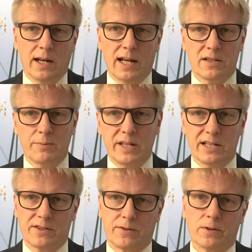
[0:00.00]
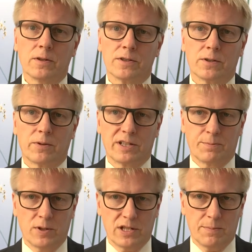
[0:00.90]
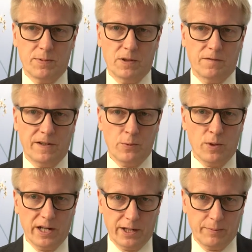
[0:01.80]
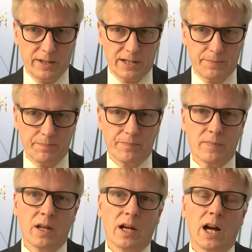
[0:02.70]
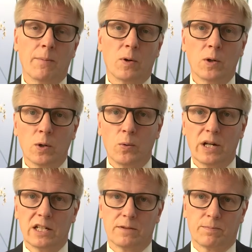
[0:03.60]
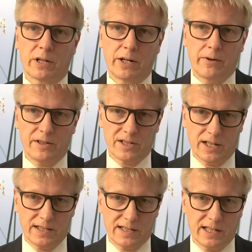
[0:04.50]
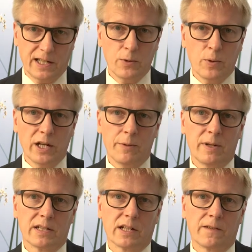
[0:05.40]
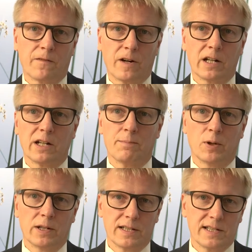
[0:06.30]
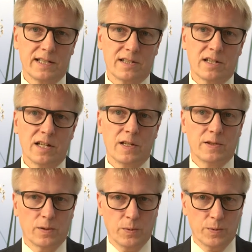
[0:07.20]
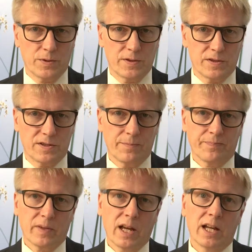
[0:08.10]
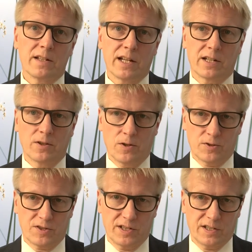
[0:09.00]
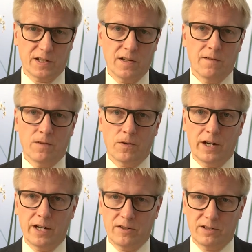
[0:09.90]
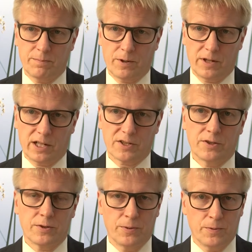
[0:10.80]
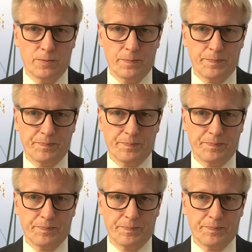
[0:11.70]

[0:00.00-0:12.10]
As a minister also responsible of environment, I'm always prioritizing environmentally friendly policies, solutions, and technologies for energy production too.